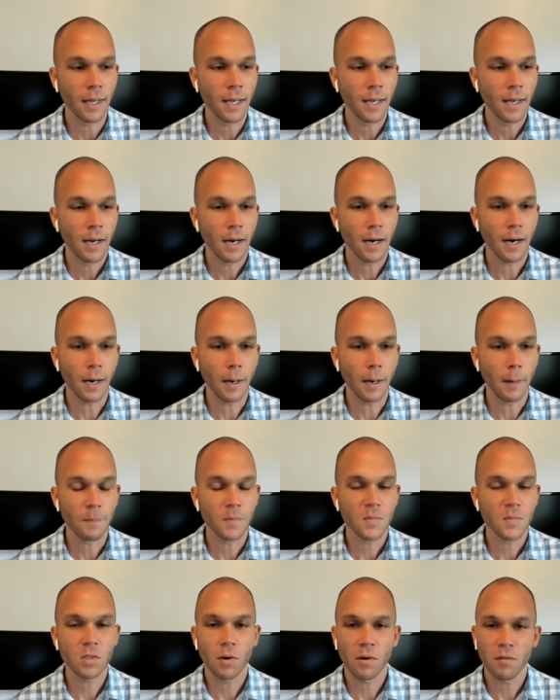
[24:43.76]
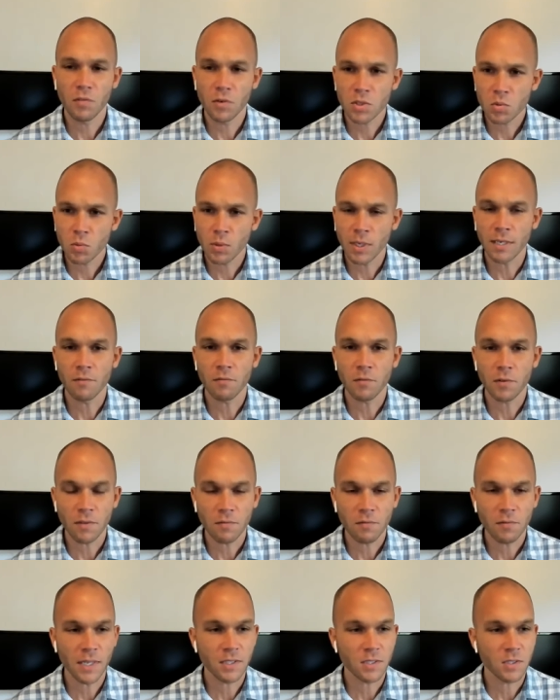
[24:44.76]
Um, so if you're swinging for the
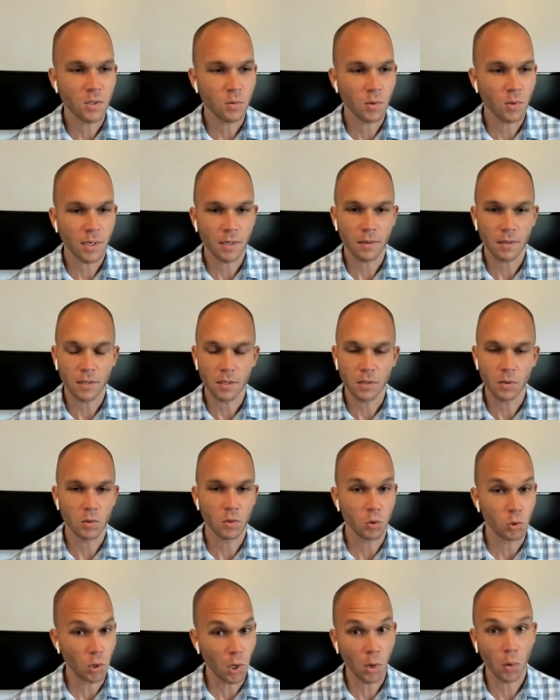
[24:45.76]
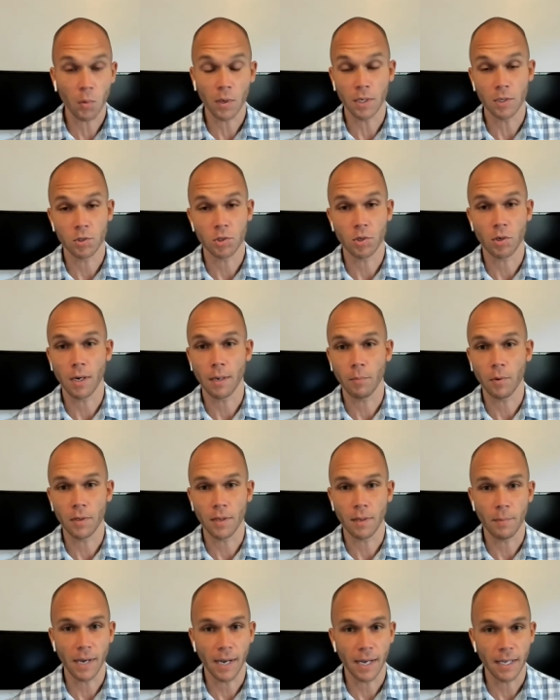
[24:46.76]
fence, you want to you, you don't want to choke up on the
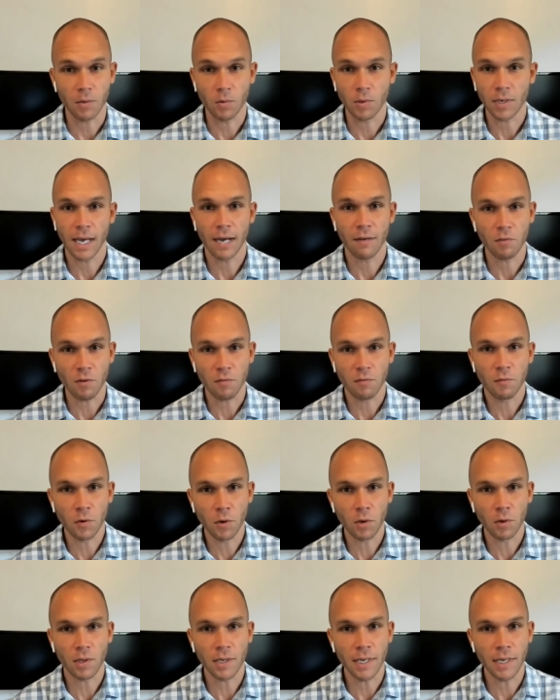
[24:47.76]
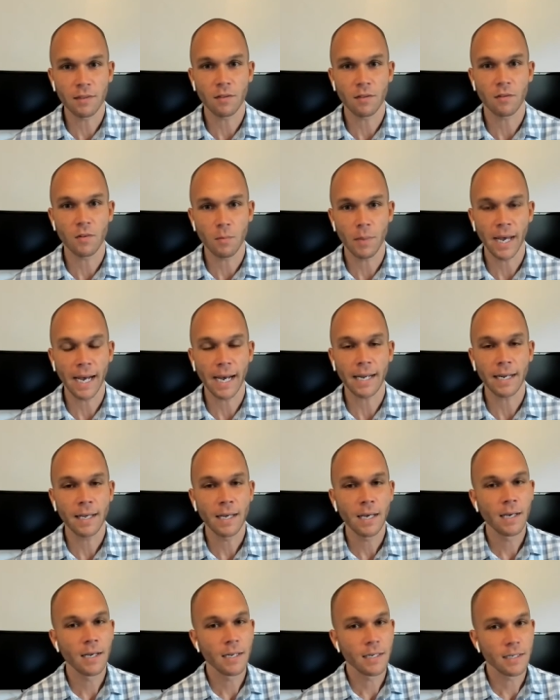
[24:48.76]
bat. You want to have the full length of the bat
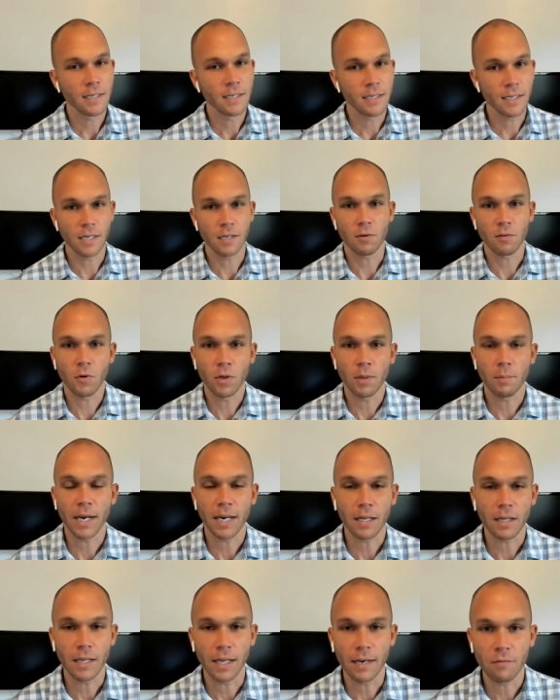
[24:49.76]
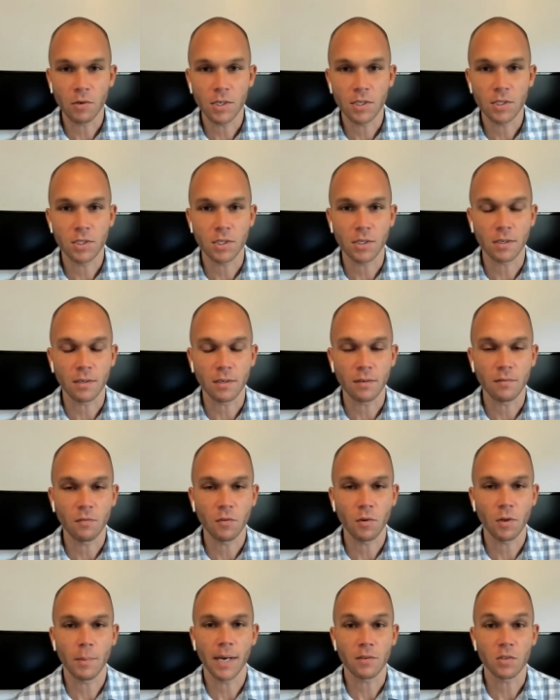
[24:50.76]
to get your full amount of leverage and full
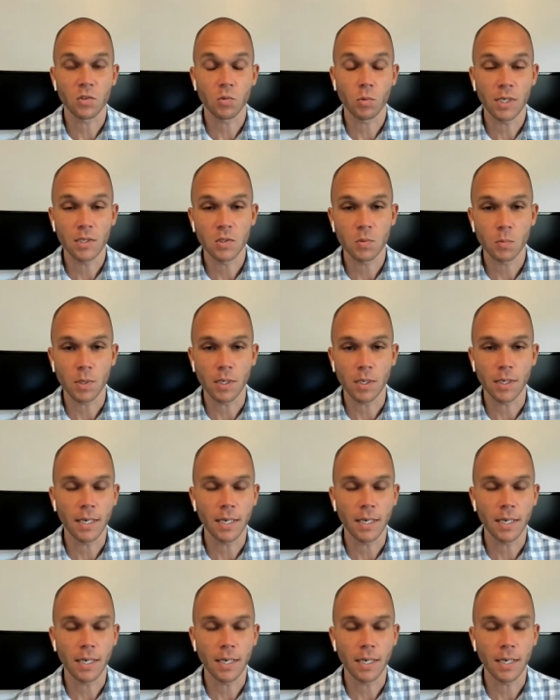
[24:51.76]
amount of swing speed.